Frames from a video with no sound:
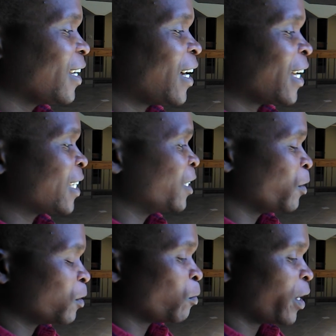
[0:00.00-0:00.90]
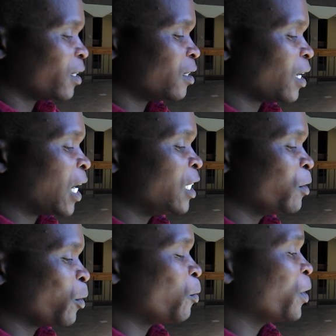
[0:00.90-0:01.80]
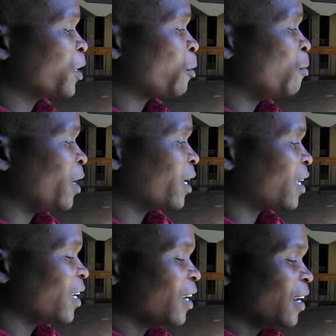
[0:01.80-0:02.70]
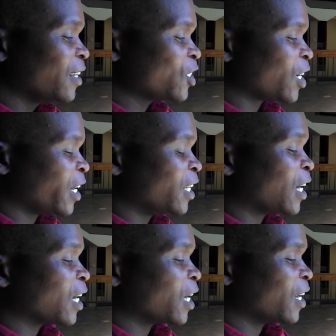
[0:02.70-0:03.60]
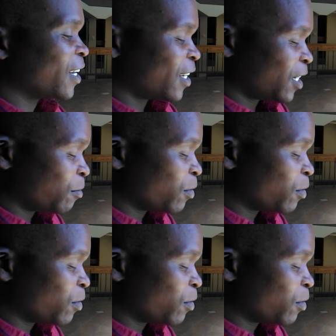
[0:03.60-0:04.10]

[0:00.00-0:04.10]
I cannot wait. I know we're gonna make China